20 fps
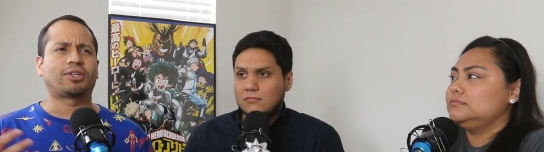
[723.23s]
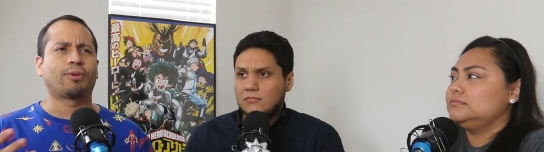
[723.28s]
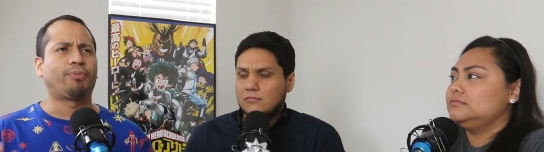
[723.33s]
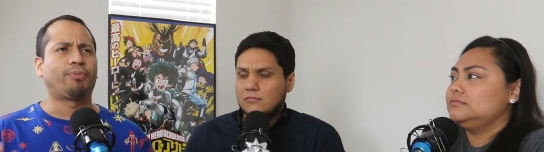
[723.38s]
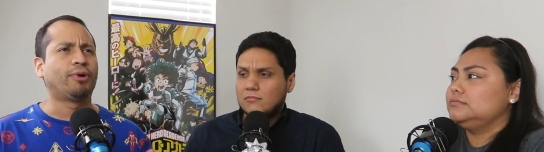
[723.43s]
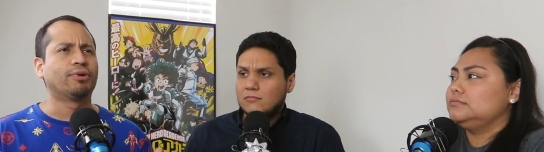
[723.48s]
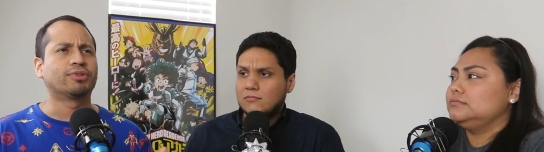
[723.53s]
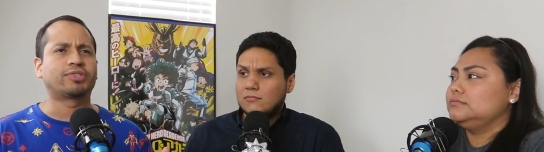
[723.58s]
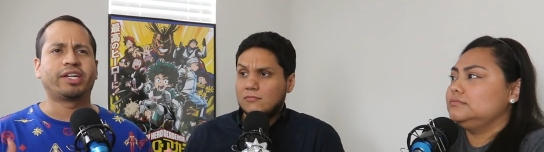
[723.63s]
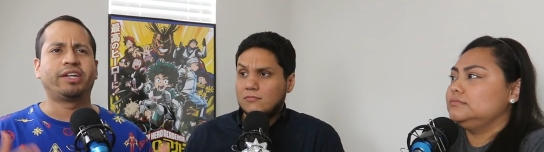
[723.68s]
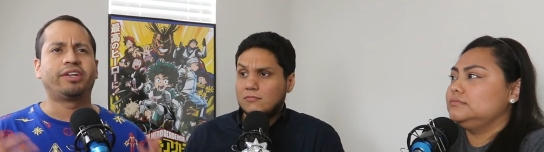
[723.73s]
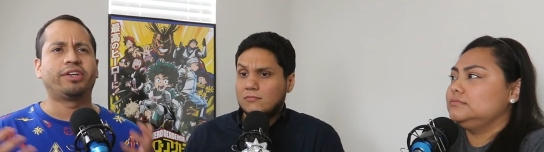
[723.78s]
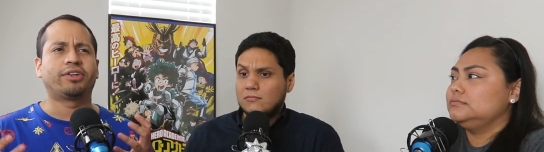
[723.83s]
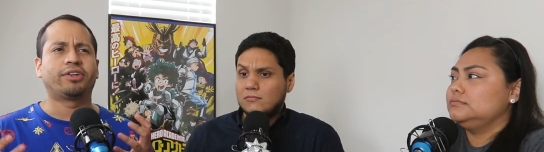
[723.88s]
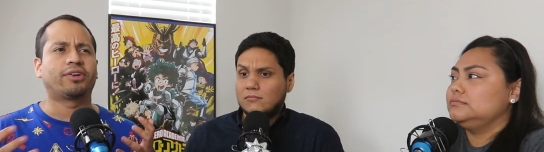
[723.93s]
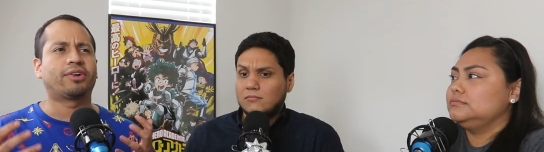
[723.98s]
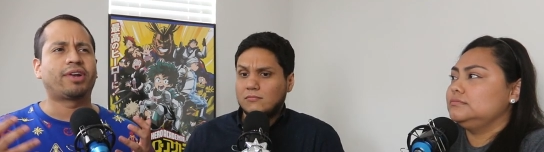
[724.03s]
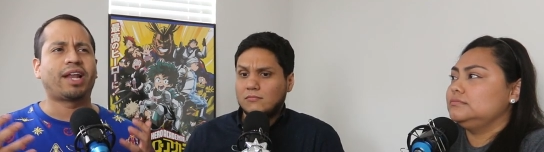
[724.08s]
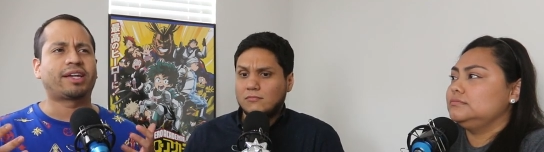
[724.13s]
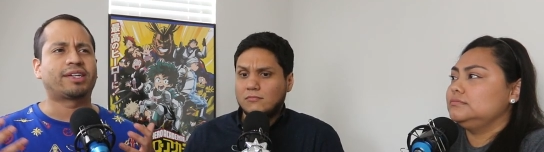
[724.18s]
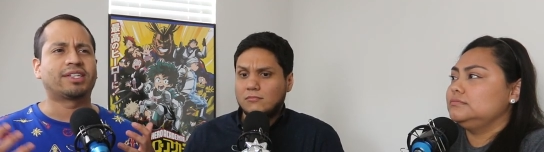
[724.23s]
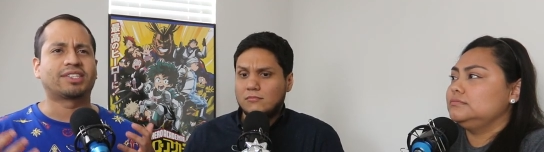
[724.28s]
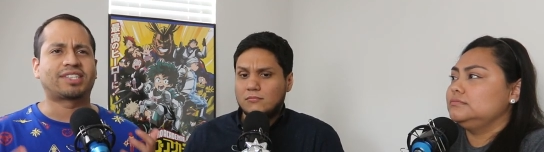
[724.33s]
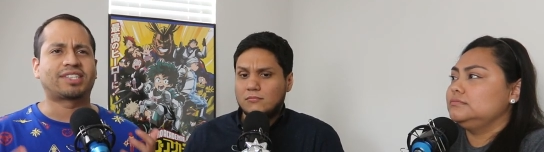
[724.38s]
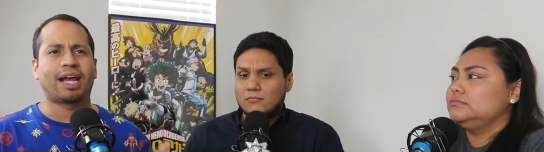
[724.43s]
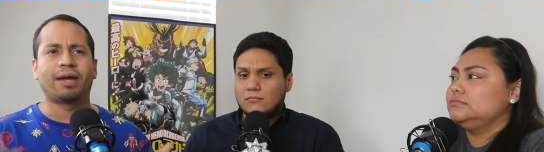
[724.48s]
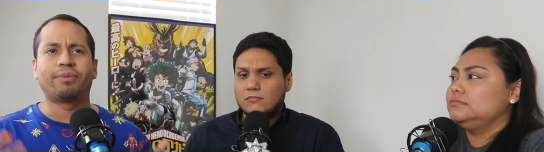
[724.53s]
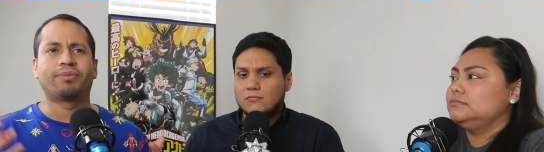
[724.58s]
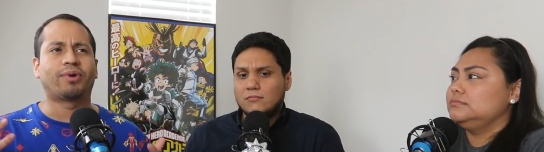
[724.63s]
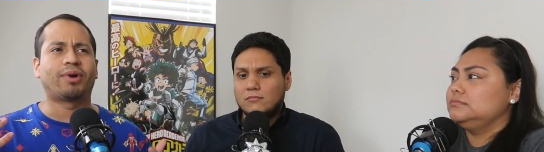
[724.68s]
Speaker 1: supposedly you're like a
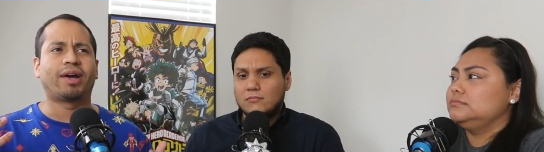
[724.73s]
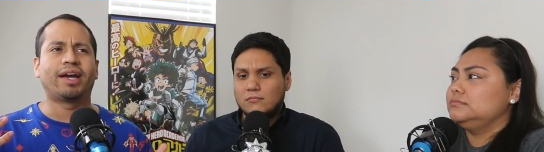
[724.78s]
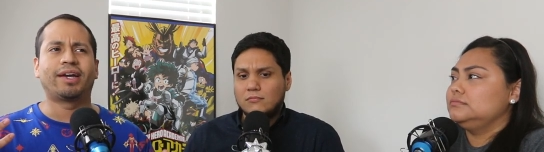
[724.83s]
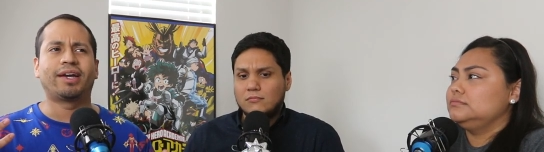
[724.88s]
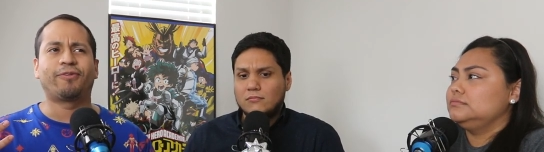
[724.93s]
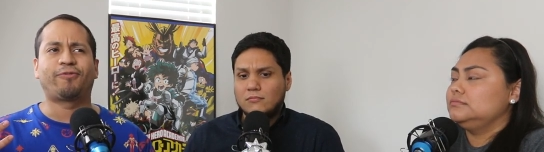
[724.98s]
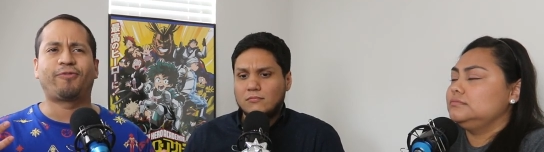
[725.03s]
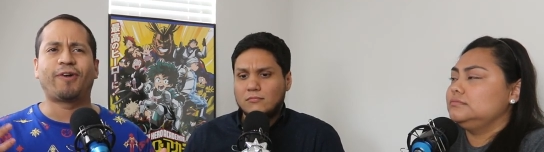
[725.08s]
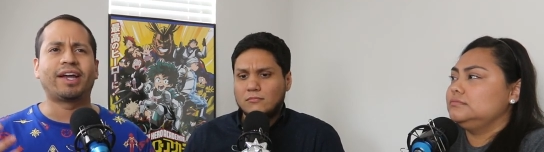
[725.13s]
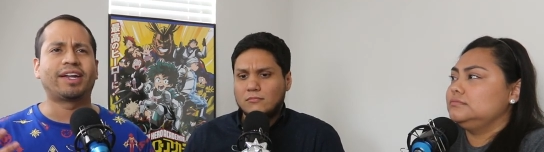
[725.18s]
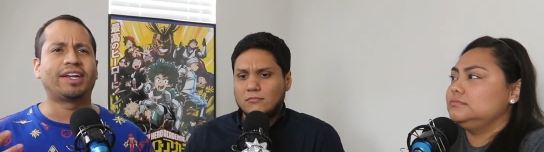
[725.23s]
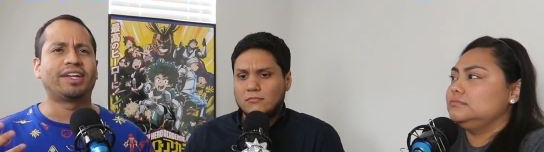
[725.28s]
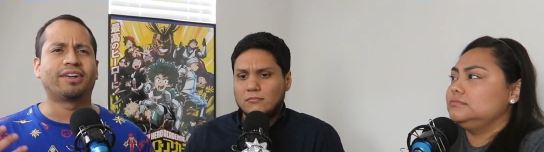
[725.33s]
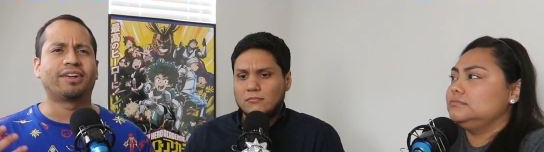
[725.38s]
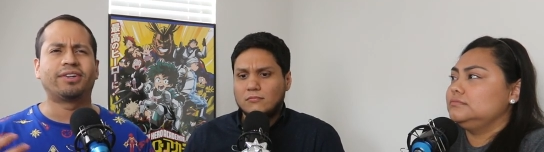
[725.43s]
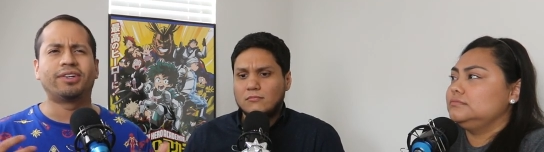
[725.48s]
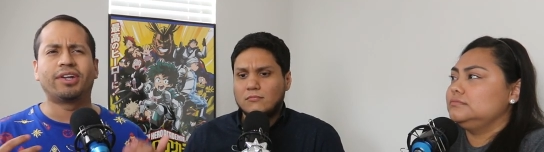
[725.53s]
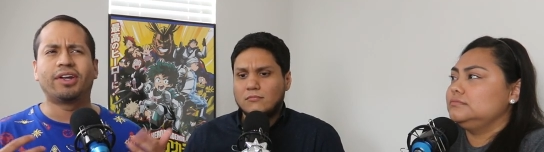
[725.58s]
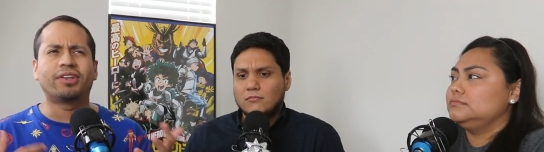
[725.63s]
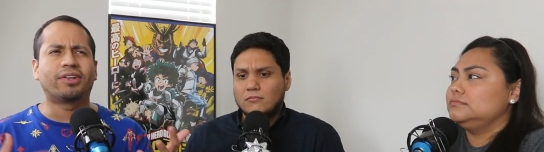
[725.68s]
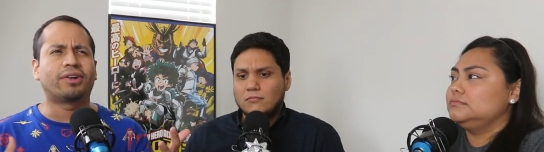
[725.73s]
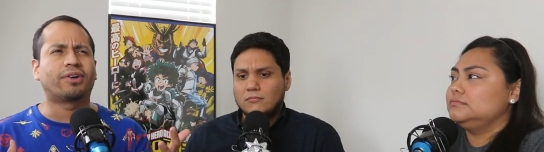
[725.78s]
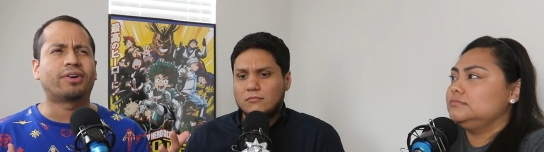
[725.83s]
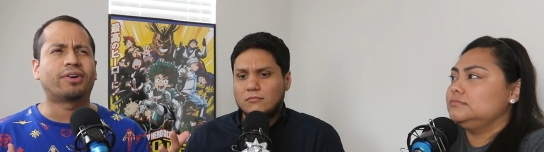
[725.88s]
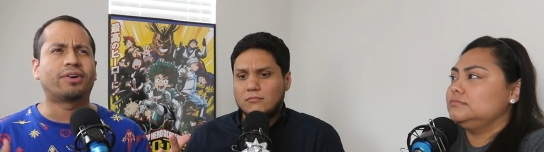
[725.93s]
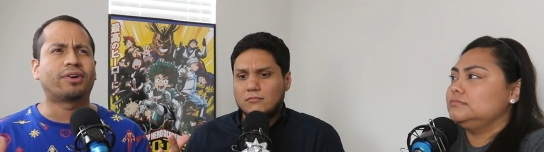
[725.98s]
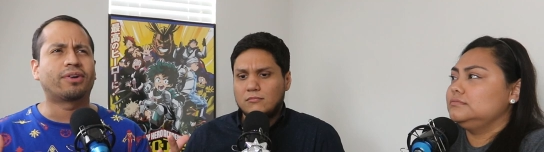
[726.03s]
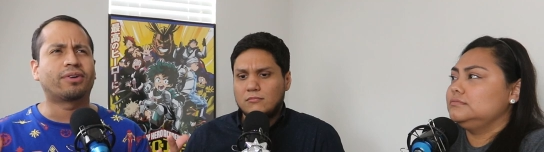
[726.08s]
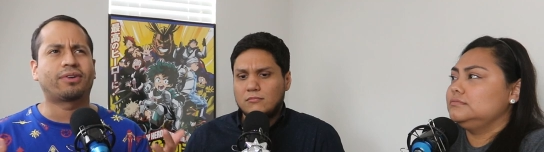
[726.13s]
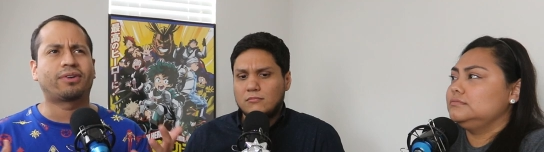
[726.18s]
samurai fighting
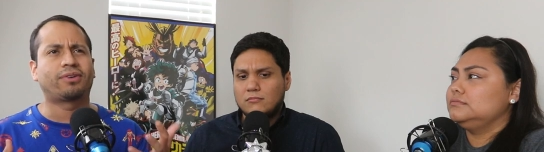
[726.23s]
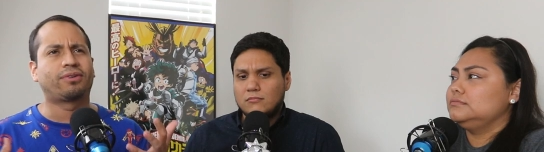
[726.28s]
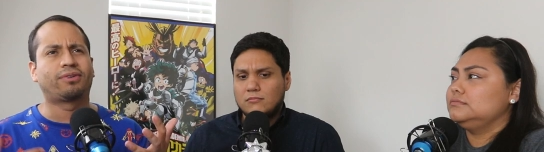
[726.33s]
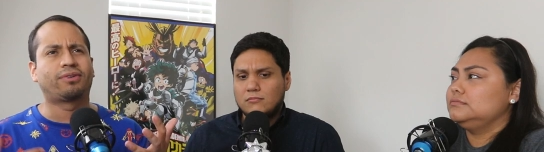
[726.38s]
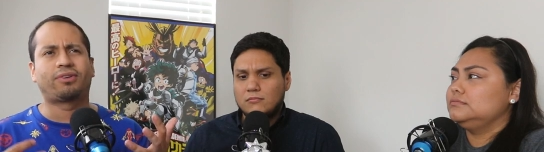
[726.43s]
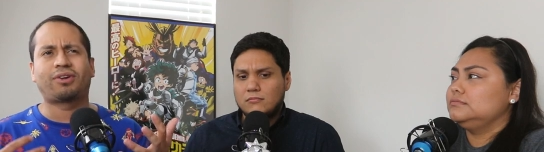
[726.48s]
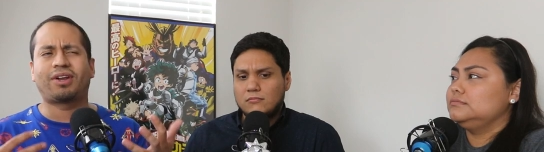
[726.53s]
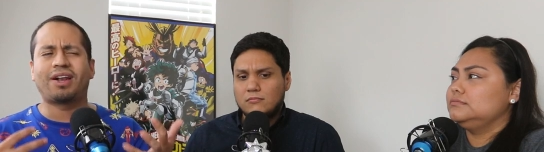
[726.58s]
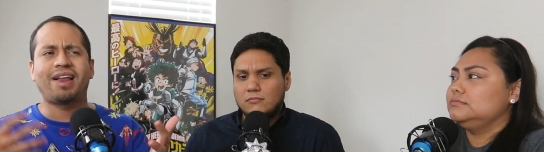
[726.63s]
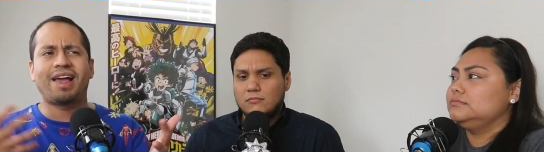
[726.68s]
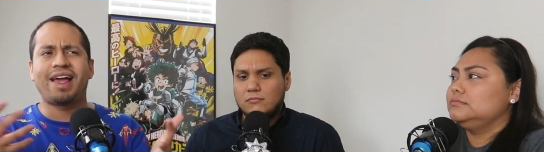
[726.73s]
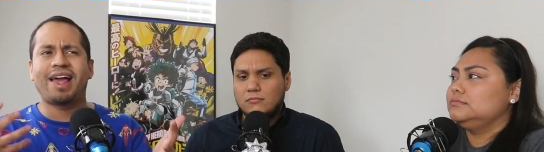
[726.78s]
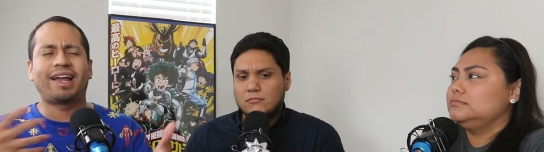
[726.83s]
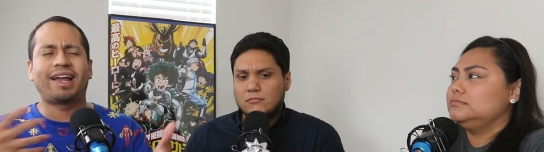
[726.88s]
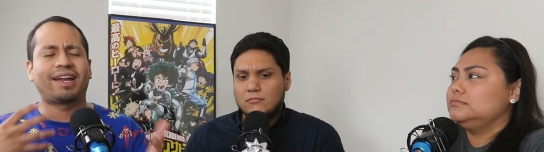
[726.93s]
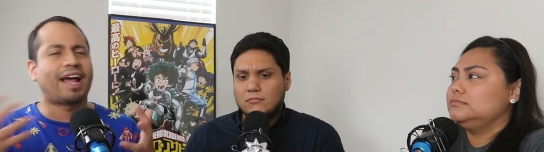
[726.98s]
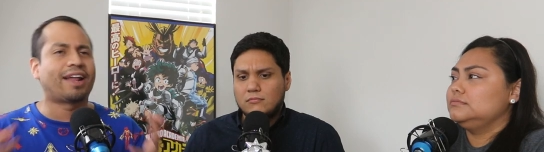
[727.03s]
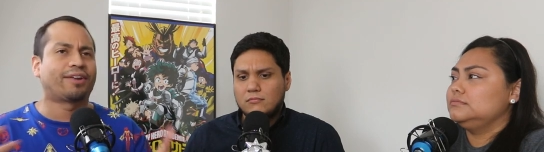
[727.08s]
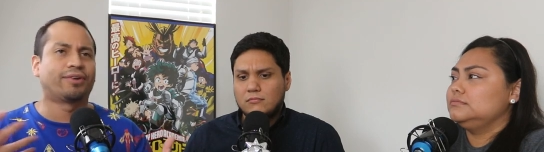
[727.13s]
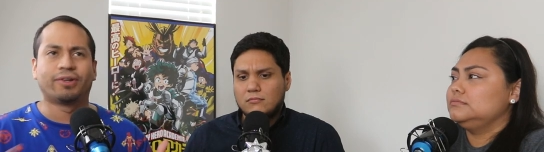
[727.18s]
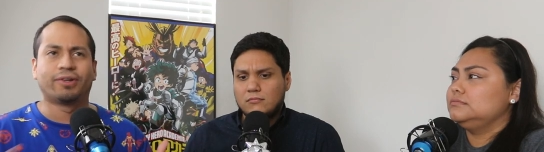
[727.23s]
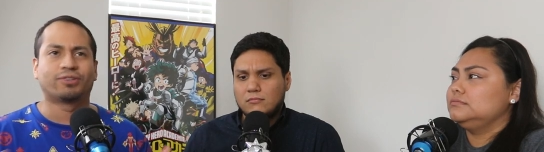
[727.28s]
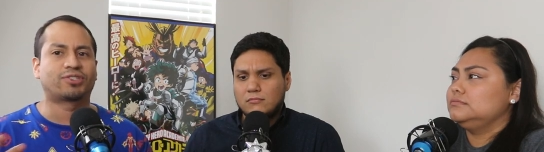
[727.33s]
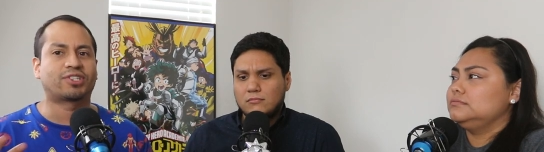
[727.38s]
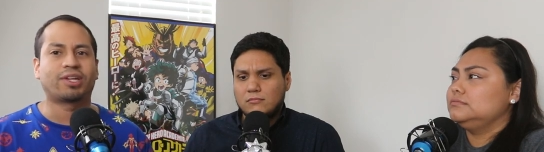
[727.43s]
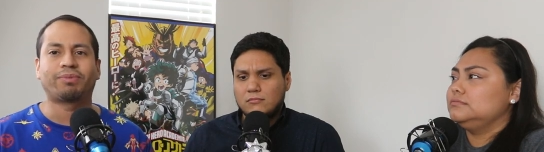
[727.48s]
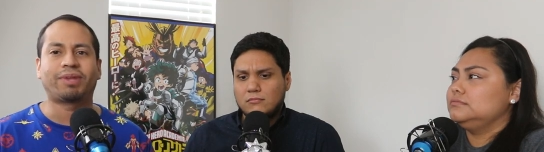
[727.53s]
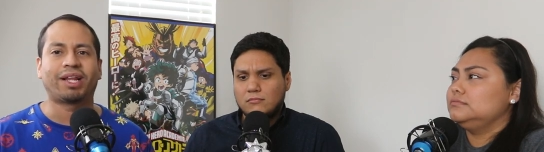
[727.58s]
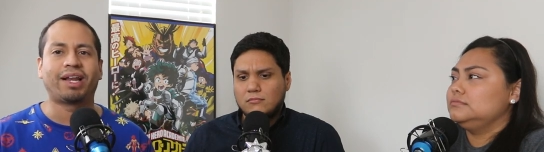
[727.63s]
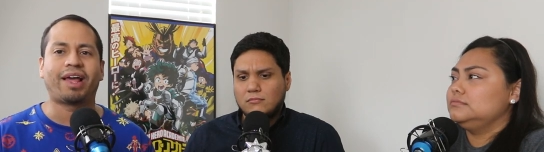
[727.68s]
another clan, I don't know,
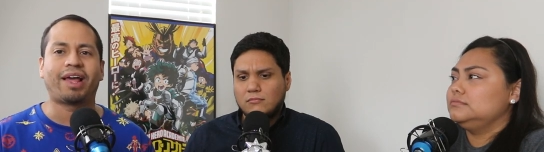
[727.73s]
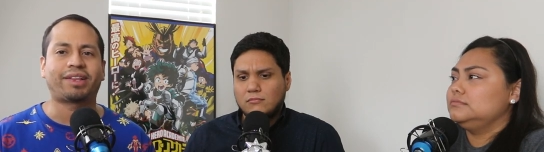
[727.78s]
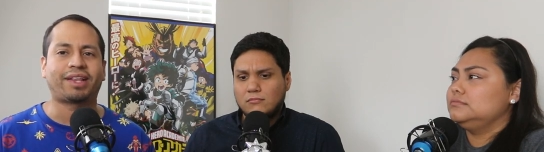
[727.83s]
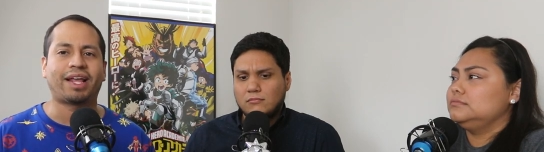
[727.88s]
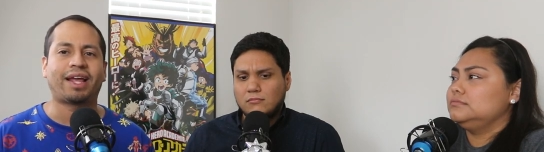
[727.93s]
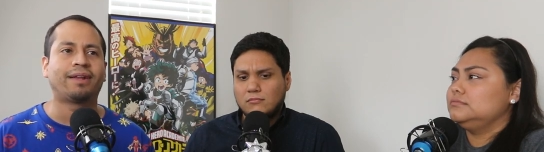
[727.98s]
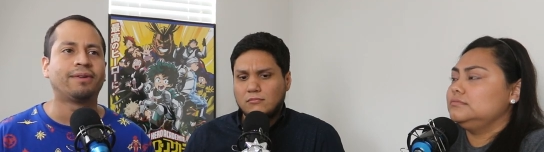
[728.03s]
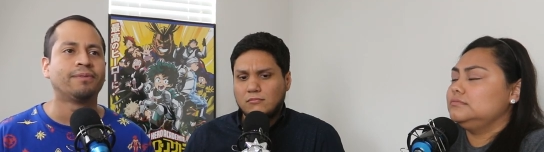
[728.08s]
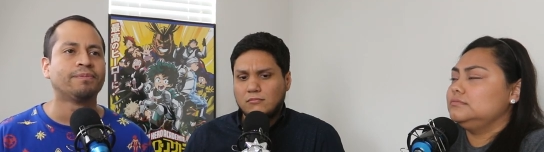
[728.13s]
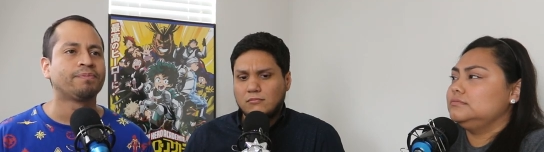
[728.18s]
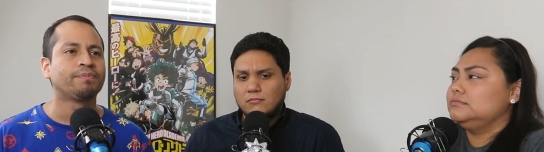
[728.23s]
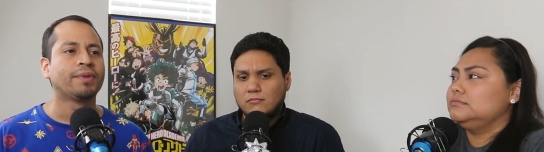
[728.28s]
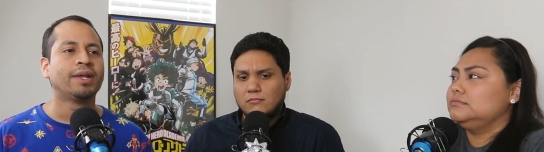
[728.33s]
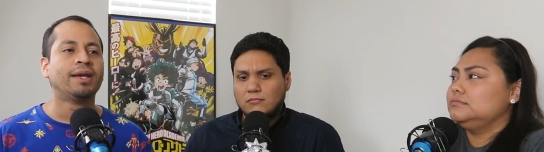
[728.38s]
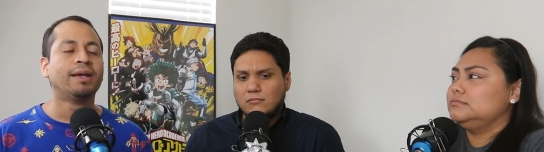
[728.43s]
something like that.